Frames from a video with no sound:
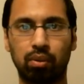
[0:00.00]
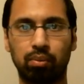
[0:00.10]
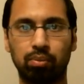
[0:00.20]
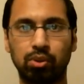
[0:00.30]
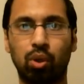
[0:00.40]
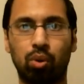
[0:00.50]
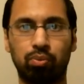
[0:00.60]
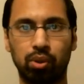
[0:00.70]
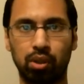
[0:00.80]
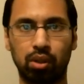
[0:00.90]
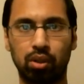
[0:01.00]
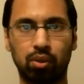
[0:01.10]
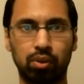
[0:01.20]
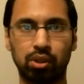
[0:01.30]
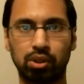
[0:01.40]
hopefully, you
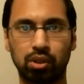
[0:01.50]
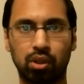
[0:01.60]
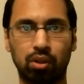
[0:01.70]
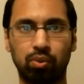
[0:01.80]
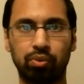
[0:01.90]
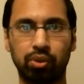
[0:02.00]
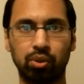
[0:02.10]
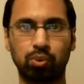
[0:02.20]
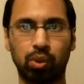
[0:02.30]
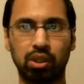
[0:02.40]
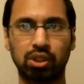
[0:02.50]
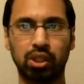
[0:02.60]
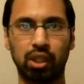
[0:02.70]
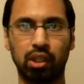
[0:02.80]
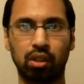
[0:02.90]
know, this refutes what he's
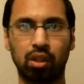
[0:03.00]
saying